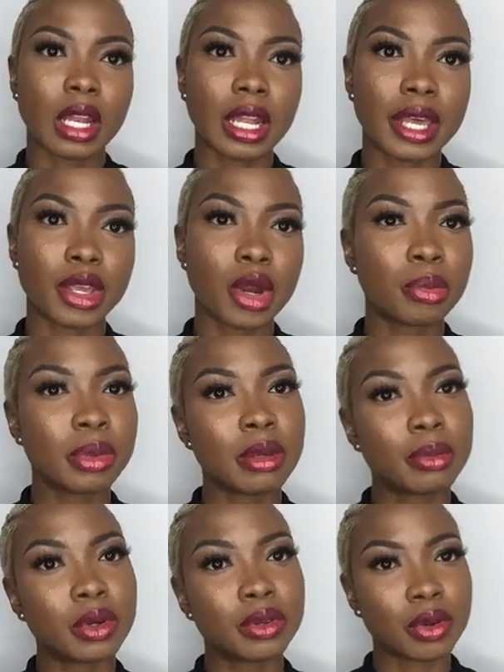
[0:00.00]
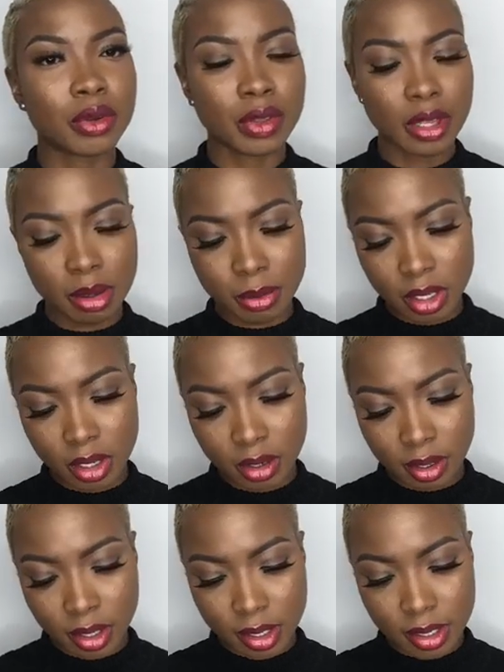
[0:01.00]
Let your people know that I'm here,
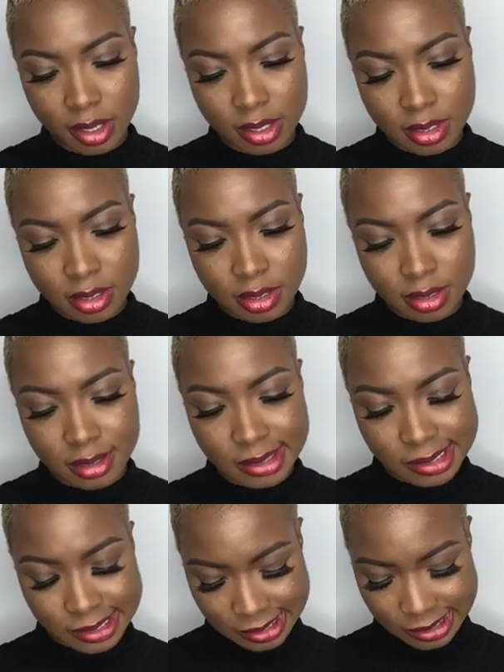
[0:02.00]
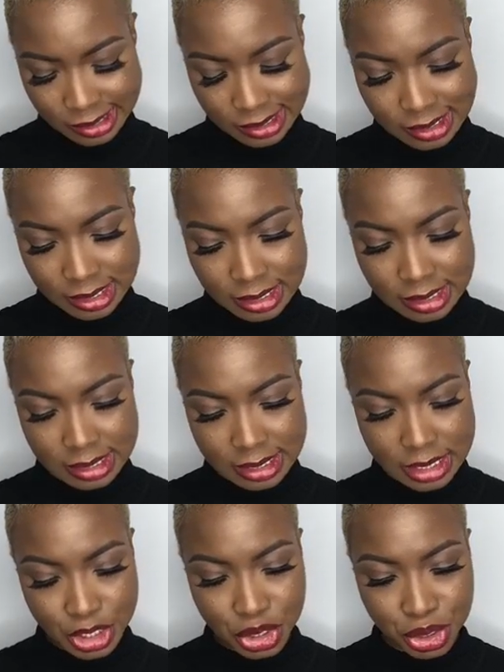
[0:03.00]
and this is an
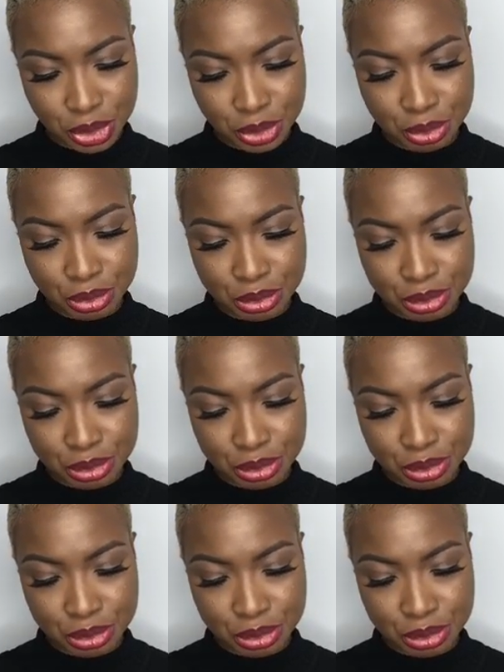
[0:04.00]
issue